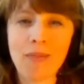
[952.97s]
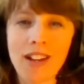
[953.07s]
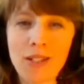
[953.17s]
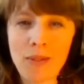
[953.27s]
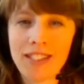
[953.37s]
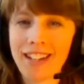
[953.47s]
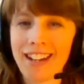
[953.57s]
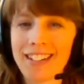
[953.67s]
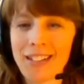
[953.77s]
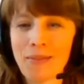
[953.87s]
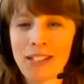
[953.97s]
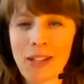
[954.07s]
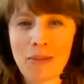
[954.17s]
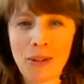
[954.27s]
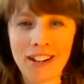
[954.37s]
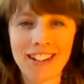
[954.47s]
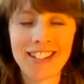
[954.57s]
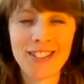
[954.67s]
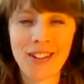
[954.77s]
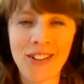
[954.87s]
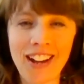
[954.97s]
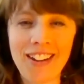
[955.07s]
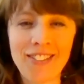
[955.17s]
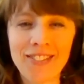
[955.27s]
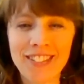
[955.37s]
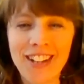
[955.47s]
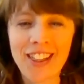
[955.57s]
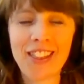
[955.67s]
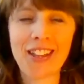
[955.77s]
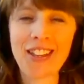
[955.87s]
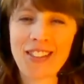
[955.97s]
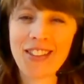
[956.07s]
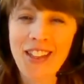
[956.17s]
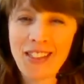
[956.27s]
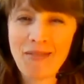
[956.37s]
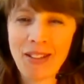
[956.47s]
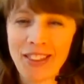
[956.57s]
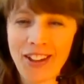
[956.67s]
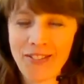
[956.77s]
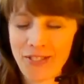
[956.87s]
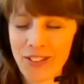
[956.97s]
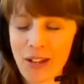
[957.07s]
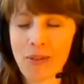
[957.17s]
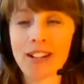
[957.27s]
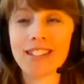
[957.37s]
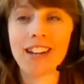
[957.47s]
My husband's an academic librarian, so I have nothing but love for the librarians.